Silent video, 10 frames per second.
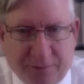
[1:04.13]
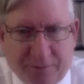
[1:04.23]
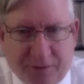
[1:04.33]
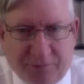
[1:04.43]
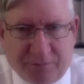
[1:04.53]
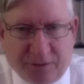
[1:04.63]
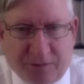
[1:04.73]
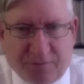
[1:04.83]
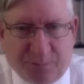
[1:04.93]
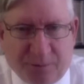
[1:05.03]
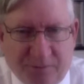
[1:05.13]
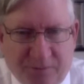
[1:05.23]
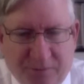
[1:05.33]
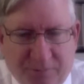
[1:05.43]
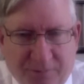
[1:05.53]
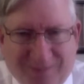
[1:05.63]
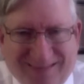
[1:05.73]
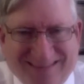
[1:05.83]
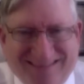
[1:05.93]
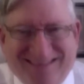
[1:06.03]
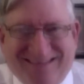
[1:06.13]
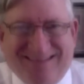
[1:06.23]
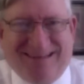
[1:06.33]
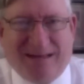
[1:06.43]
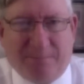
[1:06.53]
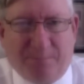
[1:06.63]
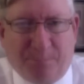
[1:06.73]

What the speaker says: it is very specific that this is a